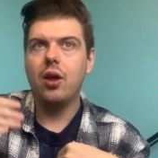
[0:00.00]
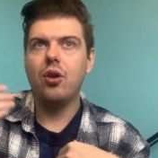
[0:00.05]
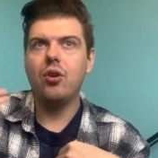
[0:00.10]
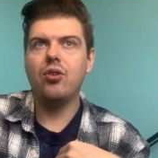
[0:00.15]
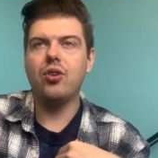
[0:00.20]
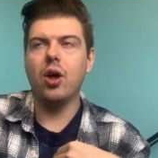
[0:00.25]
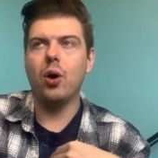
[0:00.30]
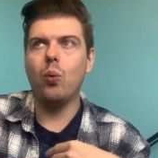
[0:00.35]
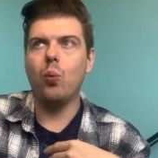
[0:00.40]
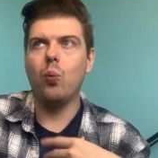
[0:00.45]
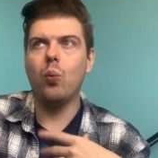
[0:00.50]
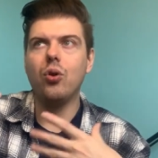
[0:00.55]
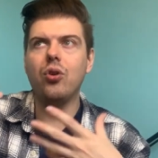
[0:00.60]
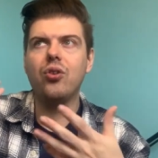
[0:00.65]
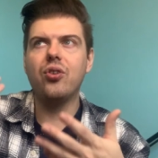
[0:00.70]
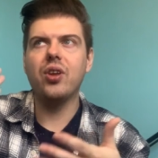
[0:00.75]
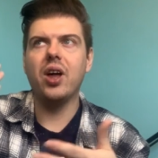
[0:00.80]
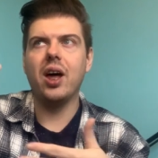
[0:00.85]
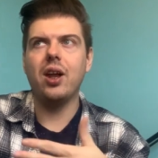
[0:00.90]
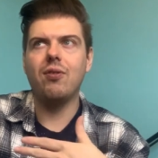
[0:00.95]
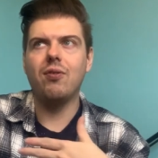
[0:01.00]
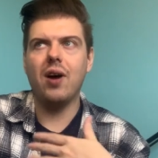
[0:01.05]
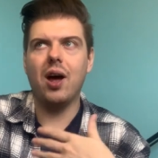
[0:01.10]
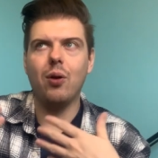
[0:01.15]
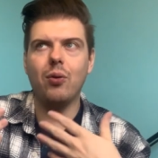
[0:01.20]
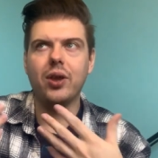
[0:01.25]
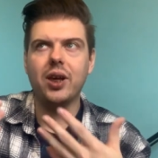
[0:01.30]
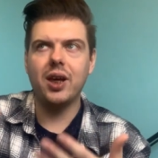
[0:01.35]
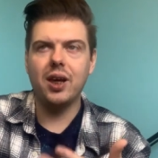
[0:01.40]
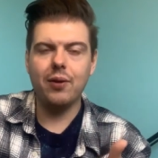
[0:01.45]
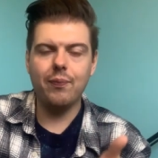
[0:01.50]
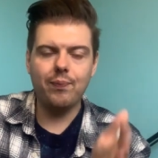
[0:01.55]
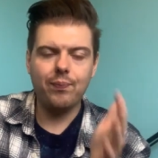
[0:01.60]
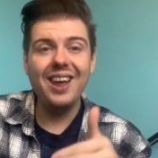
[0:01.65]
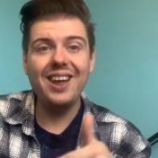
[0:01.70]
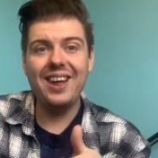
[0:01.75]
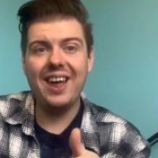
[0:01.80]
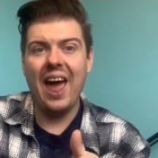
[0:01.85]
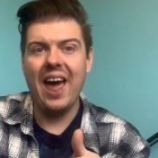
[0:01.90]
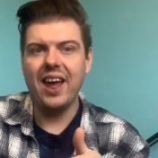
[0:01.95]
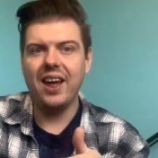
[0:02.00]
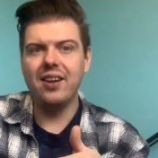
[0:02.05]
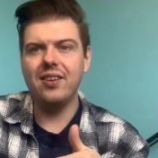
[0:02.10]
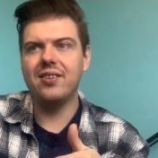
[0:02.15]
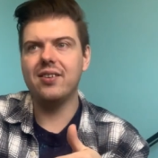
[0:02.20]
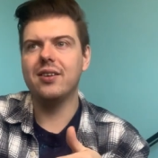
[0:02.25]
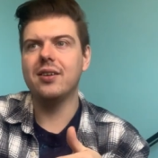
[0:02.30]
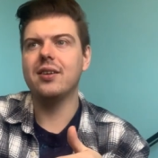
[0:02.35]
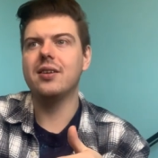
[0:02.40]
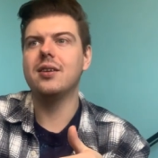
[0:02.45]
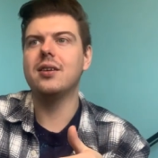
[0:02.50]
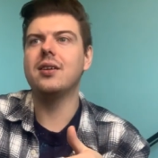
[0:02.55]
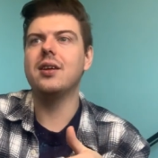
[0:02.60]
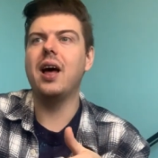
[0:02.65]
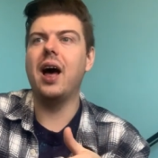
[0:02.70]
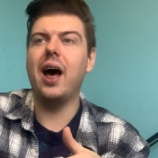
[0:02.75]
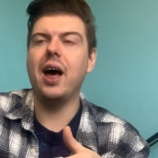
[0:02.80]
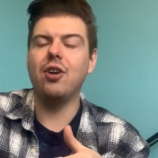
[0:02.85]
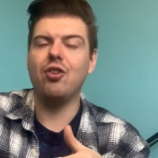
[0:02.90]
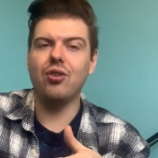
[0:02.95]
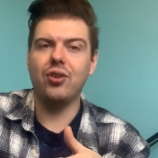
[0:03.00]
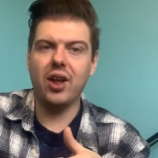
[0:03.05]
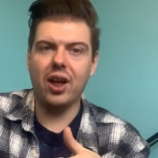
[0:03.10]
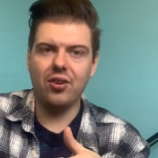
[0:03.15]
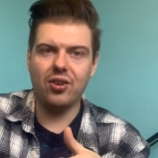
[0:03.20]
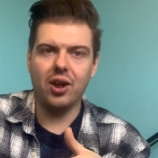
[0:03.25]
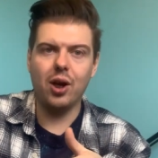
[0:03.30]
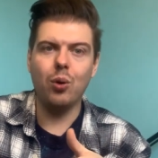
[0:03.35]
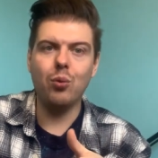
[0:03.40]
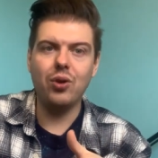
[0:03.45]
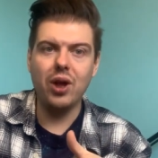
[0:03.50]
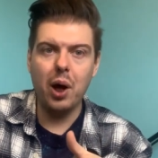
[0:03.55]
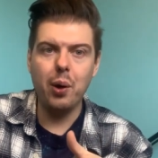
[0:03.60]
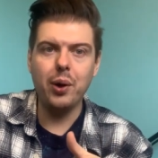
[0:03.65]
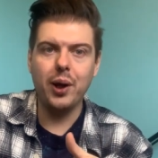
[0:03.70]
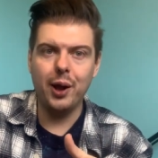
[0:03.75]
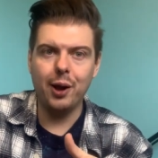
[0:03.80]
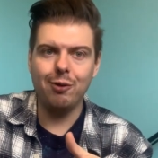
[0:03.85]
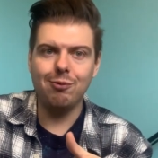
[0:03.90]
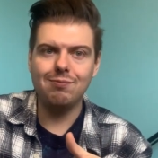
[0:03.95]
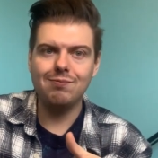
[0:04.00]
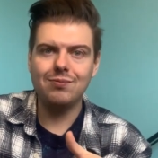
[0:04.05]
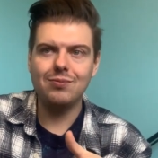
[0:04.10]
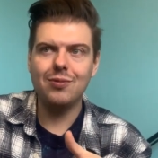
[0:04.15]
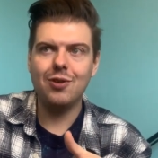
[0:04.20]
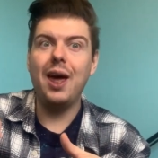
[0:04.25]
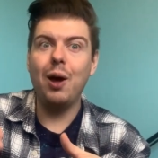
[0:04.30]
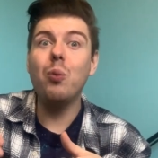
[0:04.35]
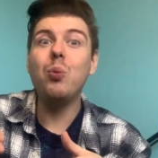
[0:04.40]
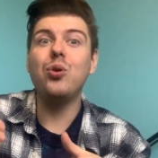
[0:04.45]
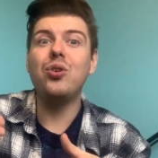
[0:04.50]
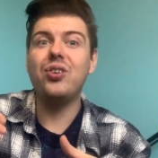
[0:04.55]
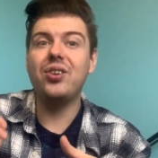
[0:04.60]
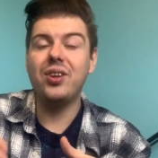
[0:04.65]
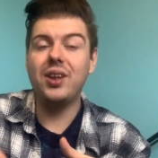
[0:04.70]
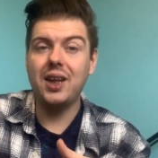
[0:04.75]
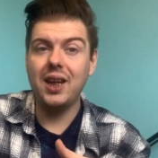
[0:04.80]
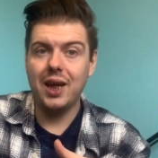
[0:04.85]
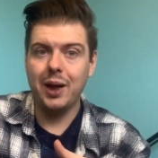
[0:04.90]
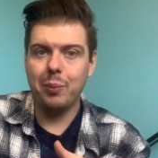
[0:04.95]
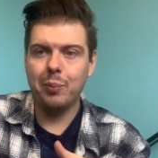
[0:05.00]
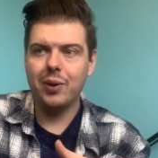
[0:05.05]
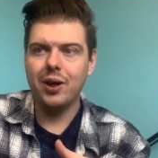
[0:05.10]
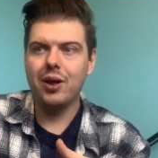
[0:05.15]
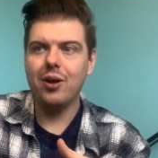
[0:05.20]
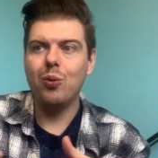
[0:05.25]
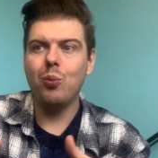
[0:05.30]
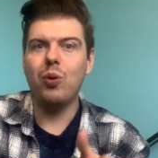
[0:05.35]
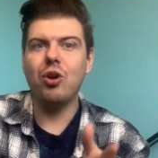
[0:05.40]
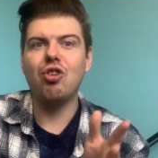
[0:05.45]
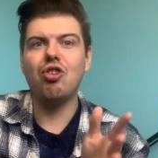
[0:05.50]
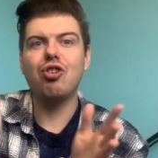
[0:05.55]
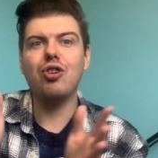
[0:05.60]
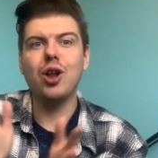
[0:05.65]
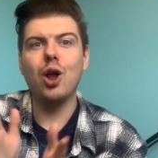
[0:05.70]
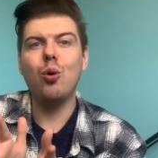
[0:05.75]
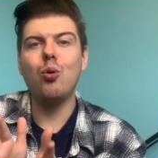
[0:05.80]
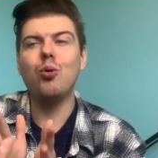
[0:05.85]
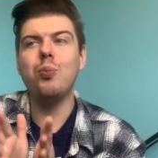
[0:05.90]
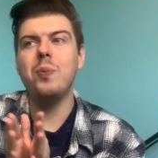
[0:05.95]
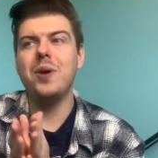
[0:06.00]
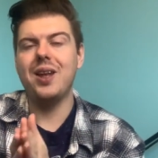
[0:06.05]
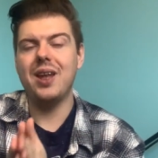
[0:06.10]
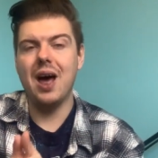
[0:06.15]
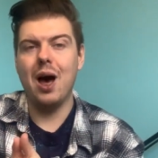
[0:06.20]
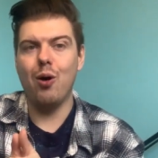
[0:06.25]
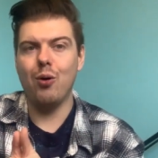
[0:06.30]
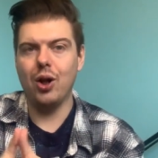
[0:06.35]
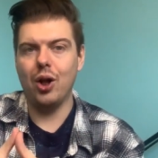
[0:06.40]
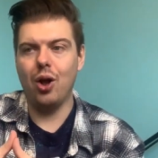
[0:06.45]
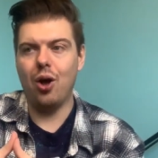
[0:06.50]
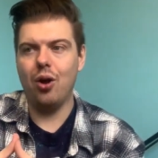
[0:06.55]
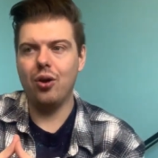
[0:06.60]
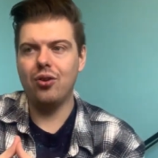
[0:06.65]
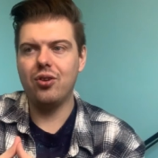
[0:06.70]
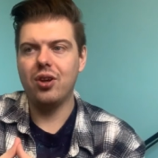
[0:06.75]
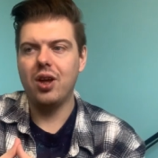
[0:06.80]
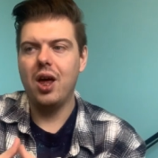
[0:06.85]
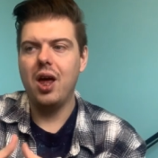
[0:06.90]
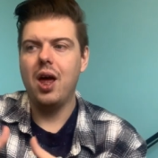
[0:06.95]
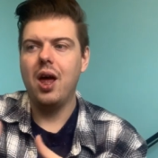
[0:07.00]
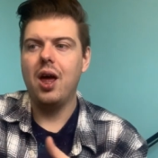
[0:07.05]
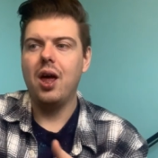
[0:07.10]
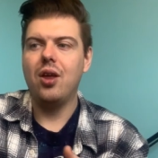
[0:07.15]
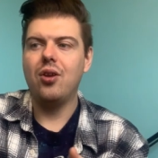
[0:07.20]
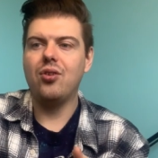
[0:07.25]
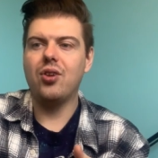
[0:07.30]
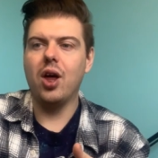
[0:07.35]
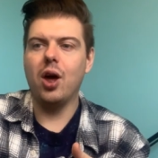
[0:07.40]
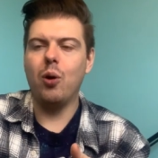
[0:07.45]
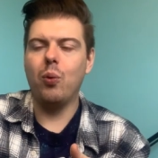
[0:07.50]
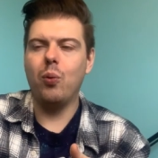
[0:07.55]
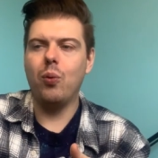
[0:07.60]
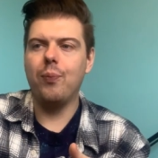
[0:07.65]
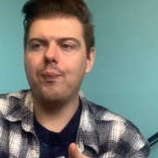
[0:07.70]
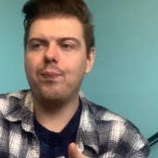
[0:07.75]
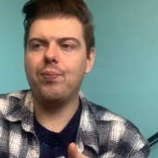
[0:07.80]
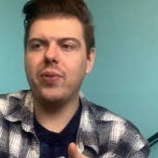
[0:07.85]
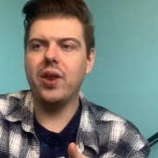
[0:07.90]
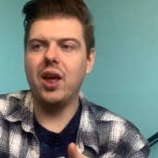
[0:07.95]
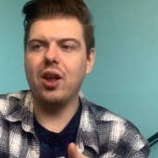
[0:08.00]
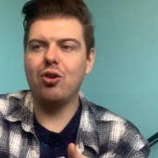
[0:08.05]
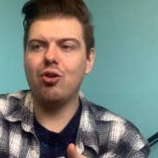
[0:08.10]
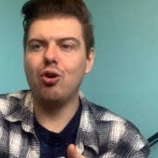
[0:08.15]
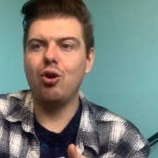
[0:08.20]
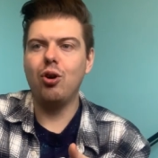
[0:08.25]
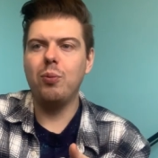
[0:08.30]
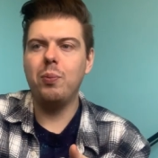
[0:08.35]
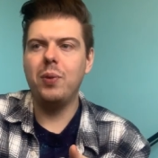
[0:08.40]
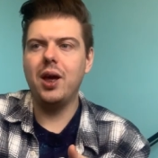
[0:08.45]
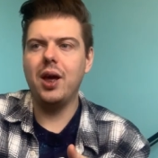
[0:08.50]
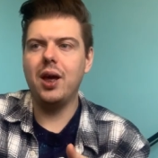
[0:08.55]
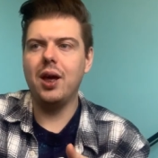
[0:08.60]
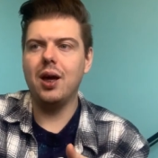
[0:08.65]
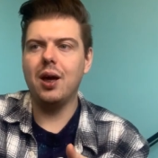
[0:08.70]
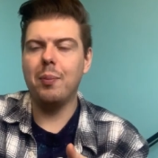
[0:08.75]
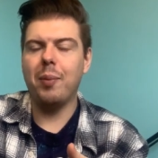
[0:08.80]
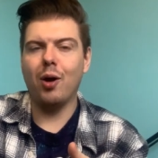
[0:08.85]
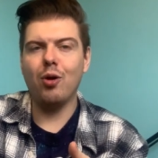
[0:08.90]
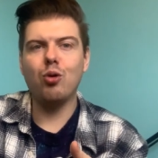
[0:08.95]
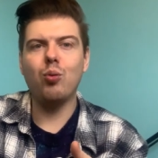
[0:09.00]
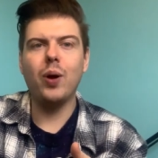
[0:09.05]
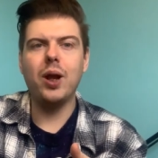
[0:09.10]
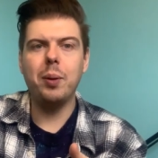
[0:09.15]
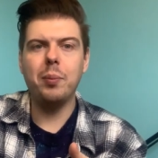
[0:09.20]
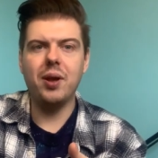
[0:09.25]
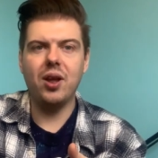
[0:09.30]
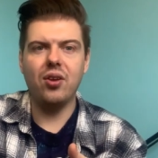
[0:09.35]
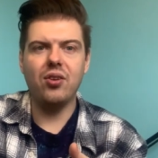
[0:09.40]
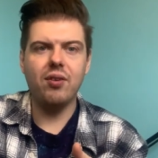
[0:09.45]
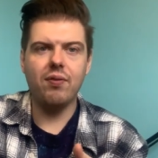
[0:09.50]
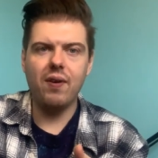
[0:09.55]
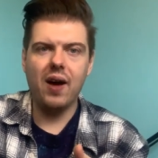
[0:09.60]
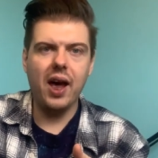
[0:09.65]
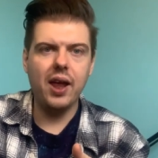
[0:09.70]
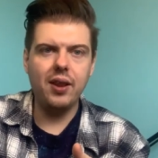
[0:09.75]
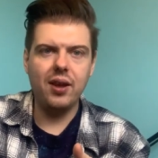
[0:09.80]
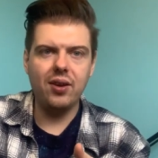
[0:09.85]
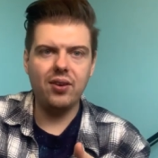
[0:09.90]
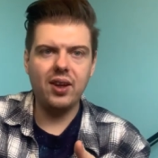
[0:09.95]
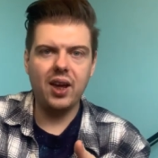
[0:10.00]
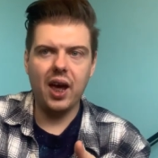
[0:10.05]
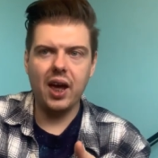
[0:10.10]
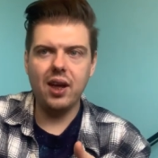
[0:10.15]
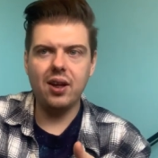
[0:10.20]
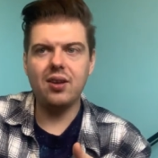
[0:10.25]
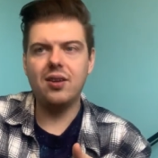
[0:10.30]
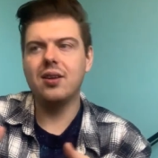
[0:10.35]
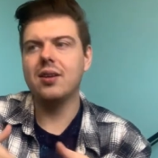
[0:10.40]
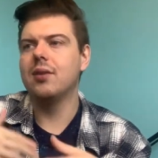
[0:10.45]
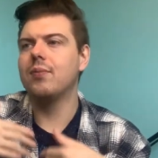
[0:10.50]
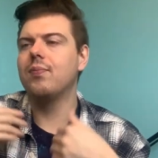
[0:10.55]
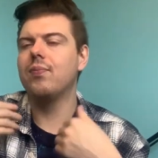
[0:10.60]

So once I'd found the gate, I just had to go downhill. It was steep, which slowed me down a lot. So it took me about 20 minutes to find this gate.